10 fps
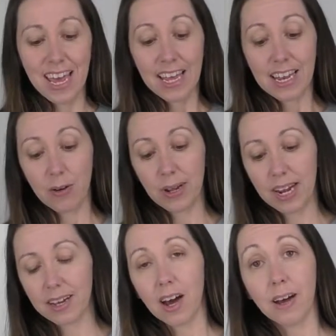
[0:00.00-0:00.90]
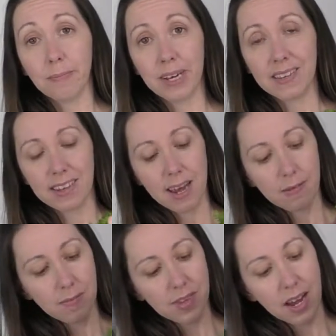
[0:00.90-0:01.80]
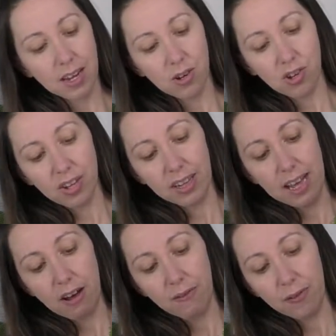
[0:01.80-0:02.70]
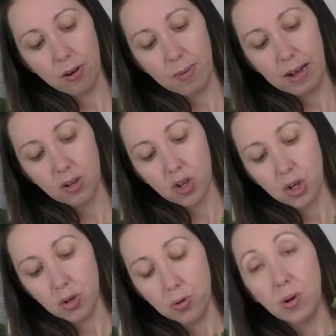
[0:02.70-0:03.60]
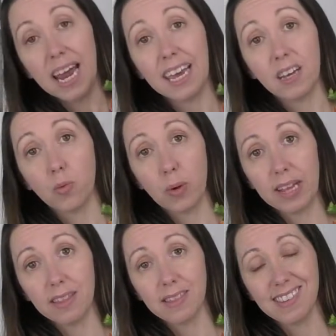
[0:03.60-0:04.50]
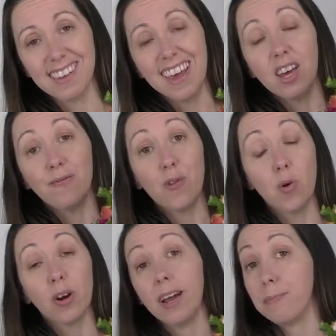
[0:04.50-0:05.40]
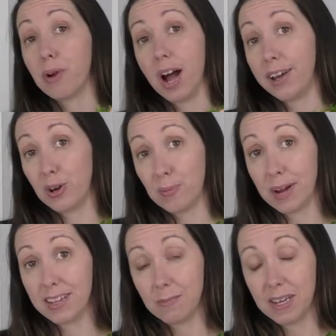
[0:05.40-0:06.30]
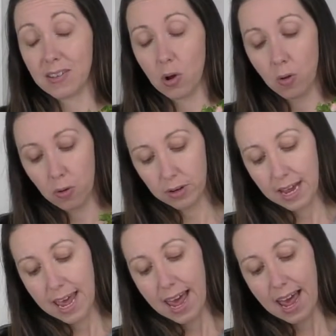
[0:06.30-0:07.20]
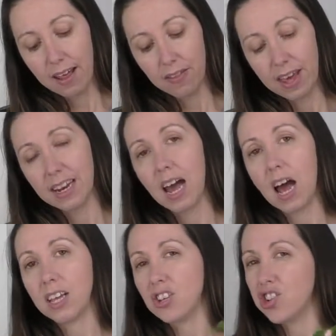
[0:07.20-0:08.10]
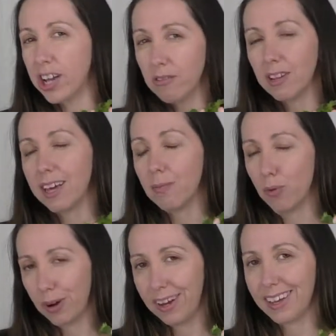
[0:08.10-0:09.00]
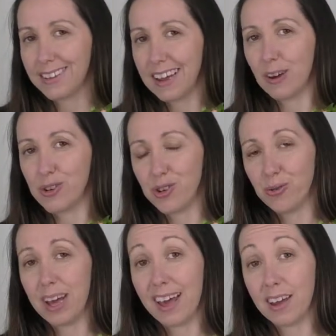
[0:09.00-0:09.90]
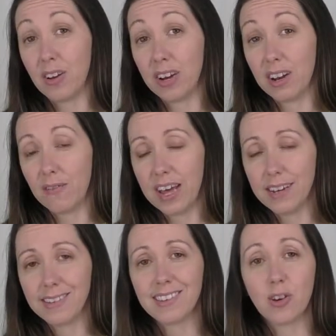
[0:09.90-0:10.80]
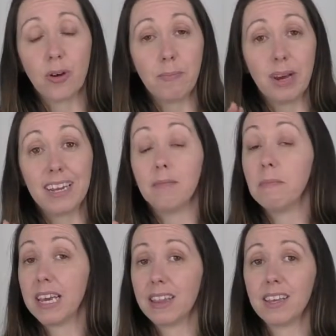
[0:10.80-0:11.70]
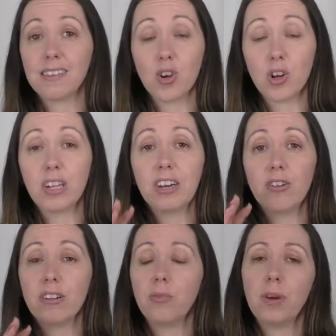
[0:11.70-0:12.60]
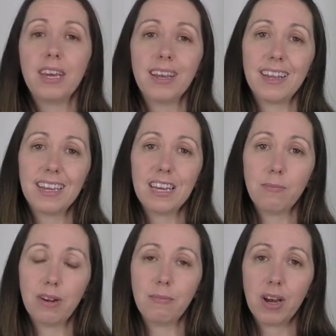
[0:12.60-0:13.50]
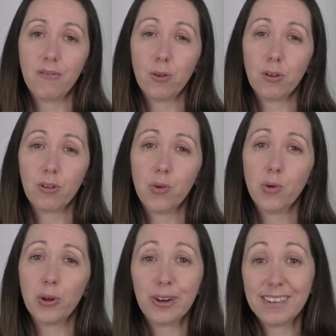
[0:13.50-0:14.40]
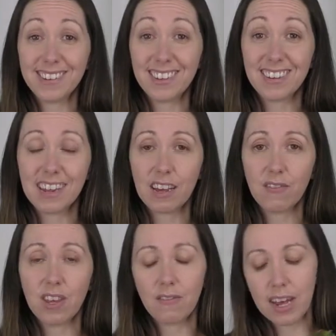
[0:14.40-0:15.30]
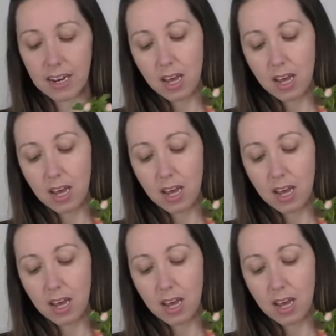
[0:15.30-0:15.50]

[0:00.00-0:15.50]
Now when I cut my stems, I usually allow for about 2 hand widths for a bride or a bridesmaid to hold, and then Generally, I'm working a day or two ahead on an event, so I might make this earlier in the week and then keep it in my floral cooler until the day of the event.